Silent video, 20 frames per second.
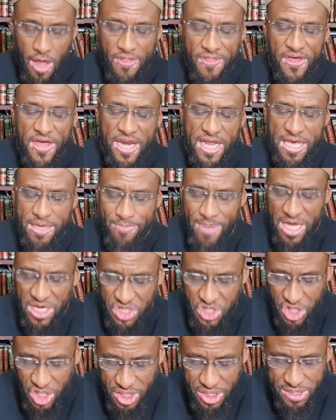Then he
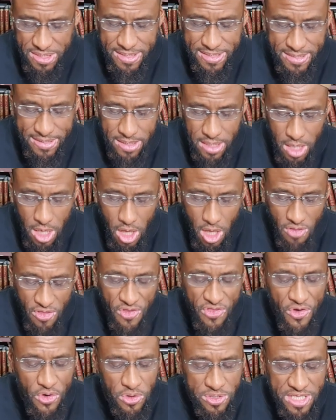mentions
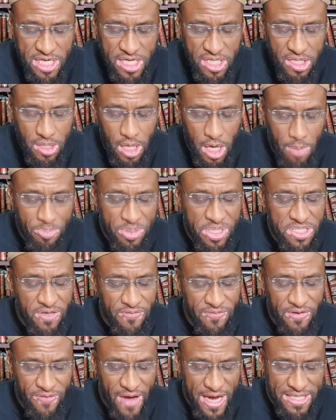the 13th uh, piece
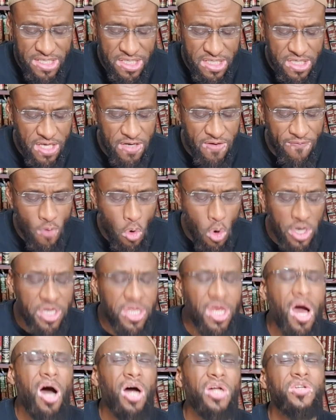of advice. He said,
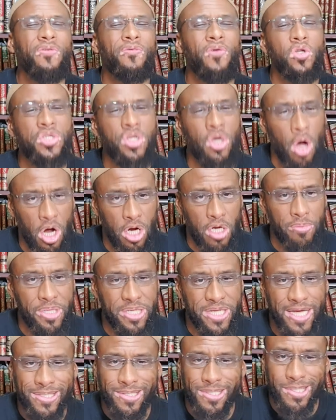avoid controversy
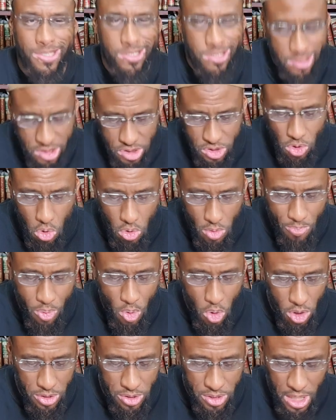argumentation. This is so
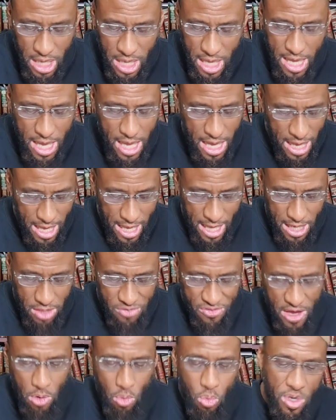important
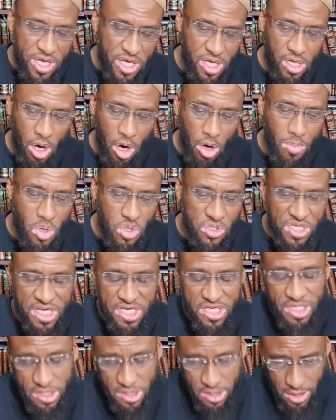that we almost
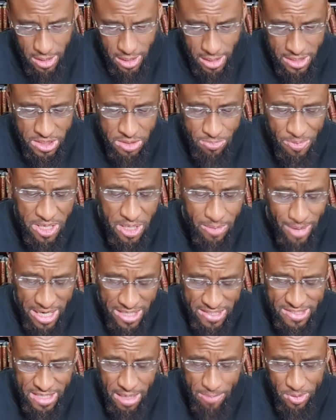need to speak
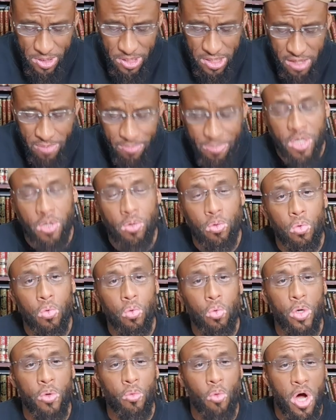about it separately, but
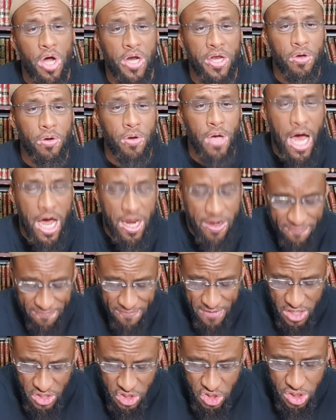we want to kind of
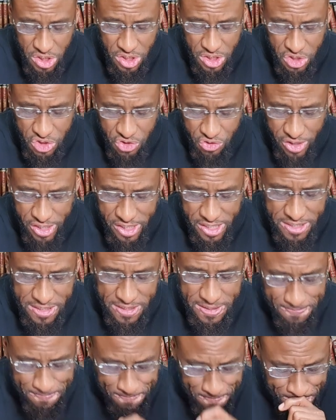finish this
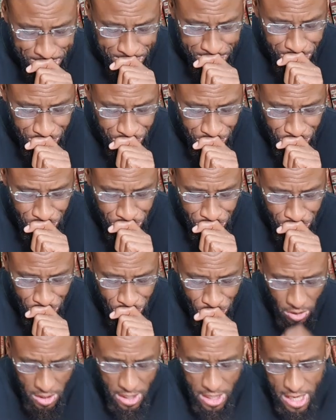treatise.
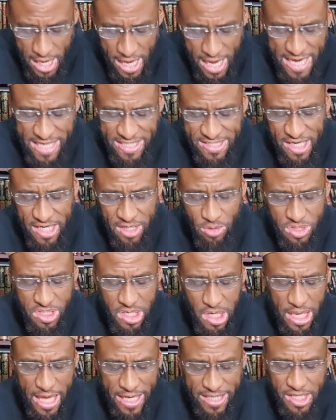He said it was
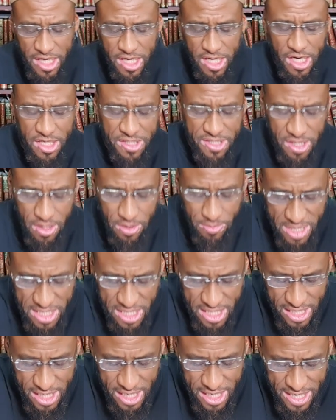collected in a
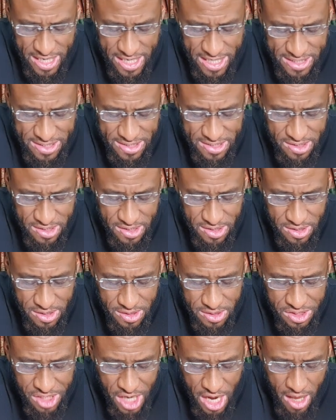tirmidhi in his
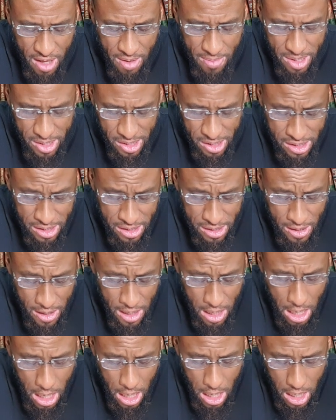Jami'i
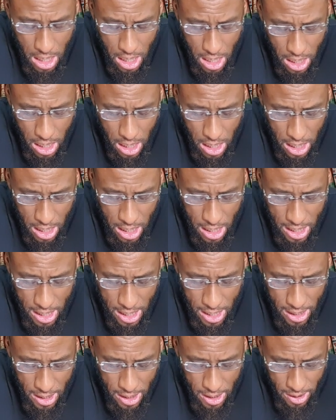
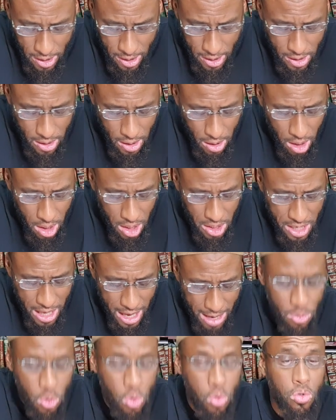uh, on
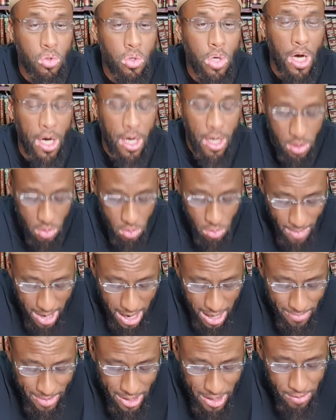Abu uh,
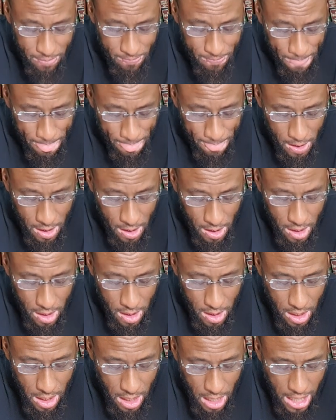Umama
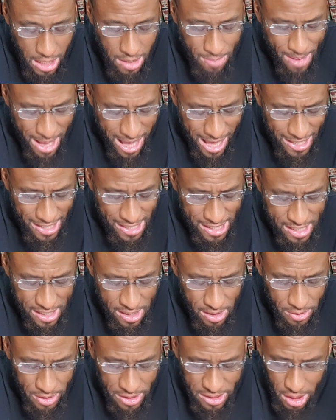
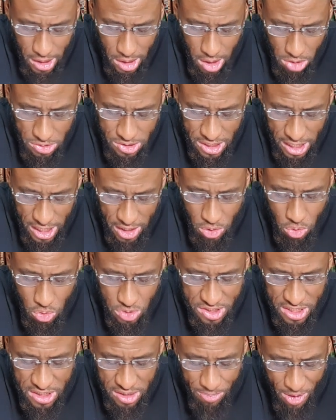al-Bahali radiallahu ta'ala who
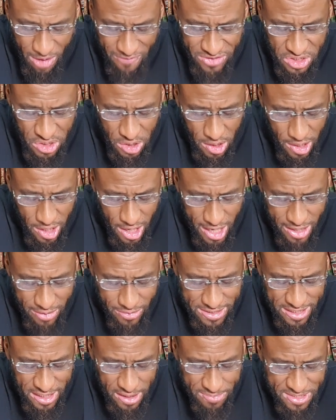said the Prophet
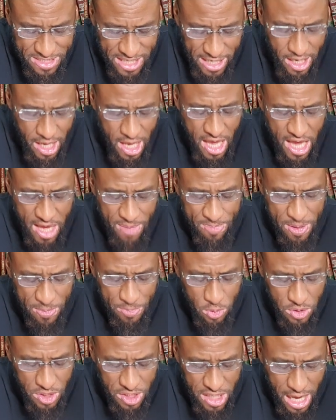wasallam said a
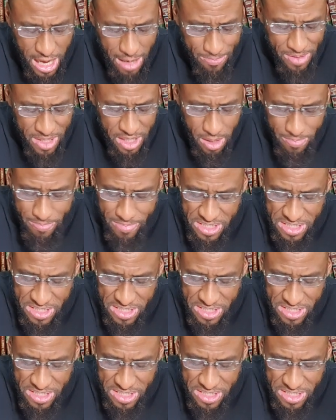people did not become